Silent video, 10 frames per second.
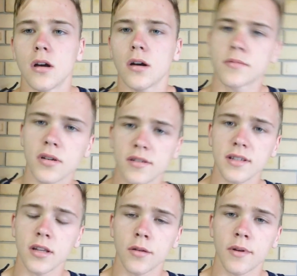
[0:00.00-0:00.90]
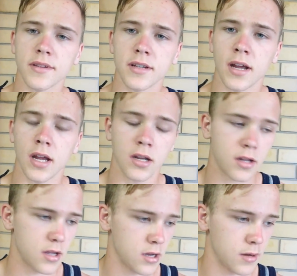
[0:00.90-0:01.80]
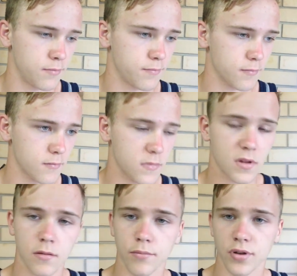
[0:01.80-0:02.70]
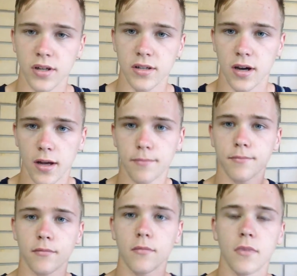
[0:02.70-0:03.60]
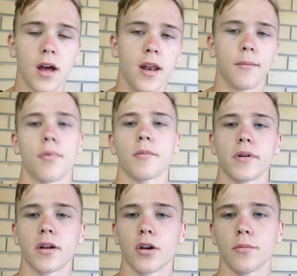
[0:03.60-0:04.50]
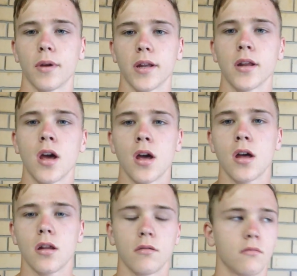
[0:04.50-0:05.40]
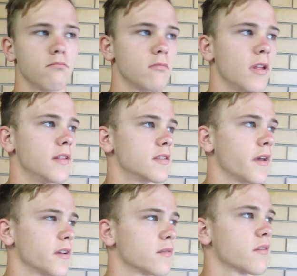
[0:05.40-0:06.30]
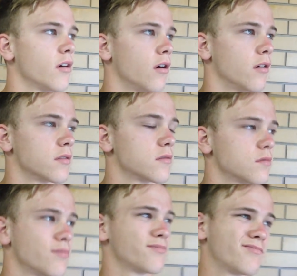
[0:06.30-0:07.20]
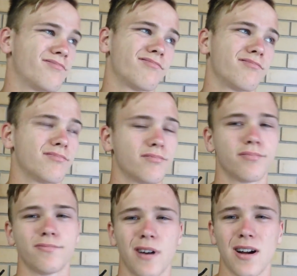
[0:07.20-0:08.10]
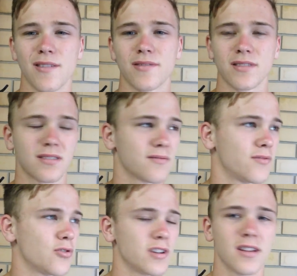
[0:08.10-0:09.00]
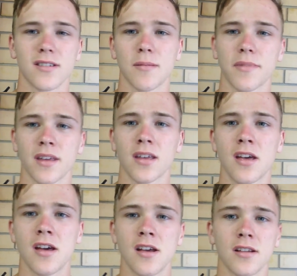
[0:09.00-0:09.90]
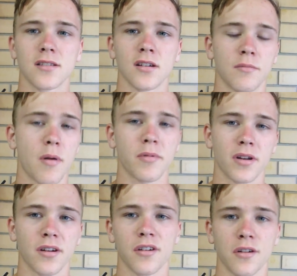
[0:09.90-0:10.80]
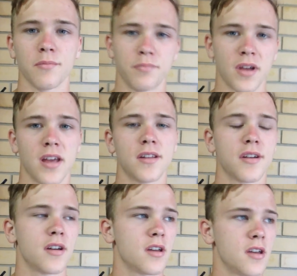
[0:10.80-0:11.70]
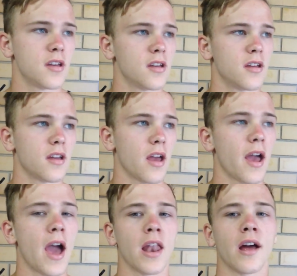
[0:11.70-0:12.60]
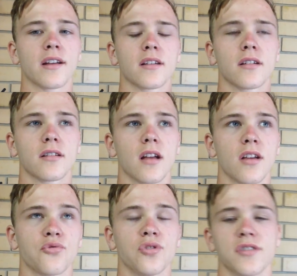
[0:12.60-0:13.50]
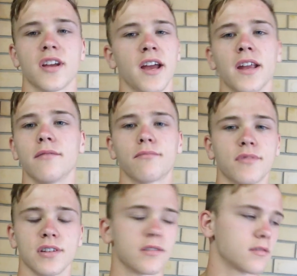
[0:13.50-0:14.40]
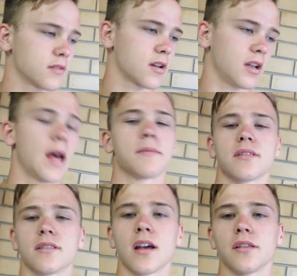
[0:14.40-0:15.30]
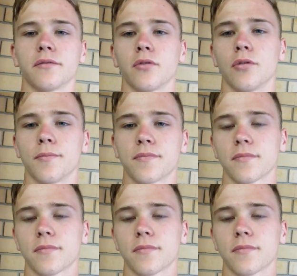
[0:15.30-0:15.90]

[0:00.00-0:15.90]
I'm sorry it's a little one today. I'm pretty tired, and I'm probably gonna go to bed. It's like 5:40 or something, so I'm probably gonna go to bed at like as soon as I eat, just collapse and lay on the floor.